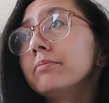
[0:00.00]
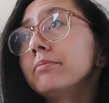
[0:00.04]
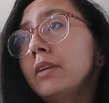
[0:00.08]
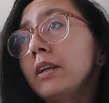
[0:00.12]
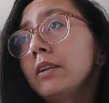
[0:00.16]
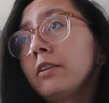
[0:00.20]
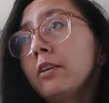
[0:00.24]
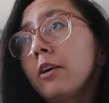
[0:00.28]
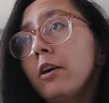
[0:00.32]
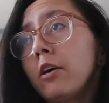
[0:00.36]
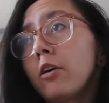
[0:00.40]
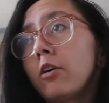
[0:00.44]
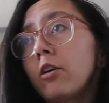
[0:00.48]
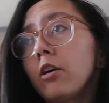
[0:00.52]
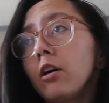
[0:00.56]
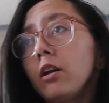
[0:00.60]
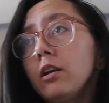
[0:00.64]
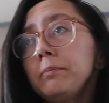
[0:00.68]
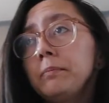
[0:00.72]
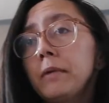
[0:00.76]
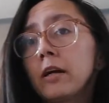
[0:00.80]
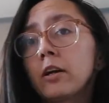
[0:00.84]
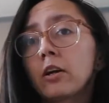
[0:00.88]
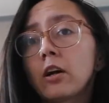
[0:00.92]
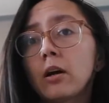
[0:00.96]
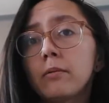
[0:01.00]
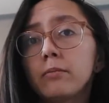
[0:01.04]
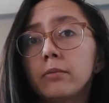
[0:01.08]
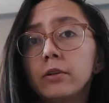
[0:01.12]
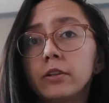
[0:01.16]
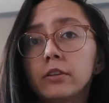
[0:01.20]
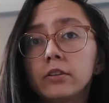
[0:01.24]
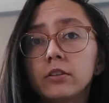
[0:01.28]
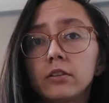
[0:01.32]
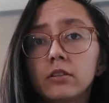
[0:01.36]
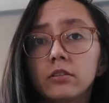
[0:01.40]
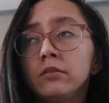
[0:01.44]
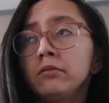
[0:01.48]
And they are all in my
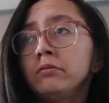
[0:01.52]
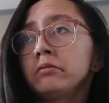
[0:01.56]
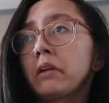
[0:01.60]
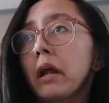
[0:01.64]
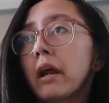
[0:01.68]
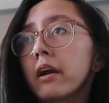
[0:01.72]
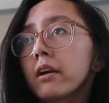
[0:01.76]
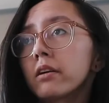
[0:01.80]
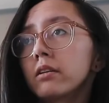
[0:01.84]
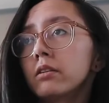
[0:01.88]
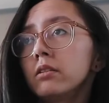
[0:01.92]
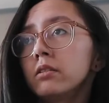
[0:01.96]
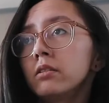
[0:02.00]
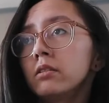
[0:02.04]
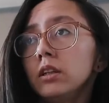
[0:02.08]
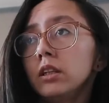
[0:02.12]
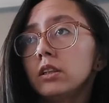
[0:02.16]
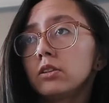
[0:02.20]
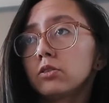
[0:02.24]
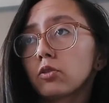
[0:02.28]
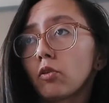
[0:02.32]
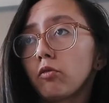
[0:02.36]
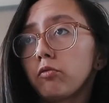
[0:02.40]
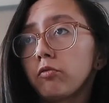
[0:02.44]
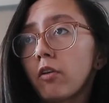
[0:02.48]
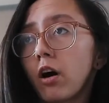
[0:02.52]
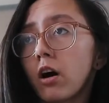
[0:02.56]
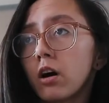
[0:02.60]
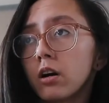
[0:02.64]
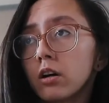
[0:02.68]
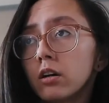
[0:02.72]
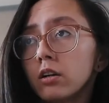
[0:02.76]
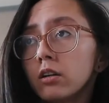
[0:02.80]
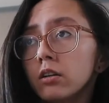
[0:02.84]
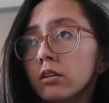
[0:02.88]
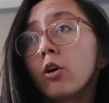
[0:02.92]
cupboard. And there, it's so far.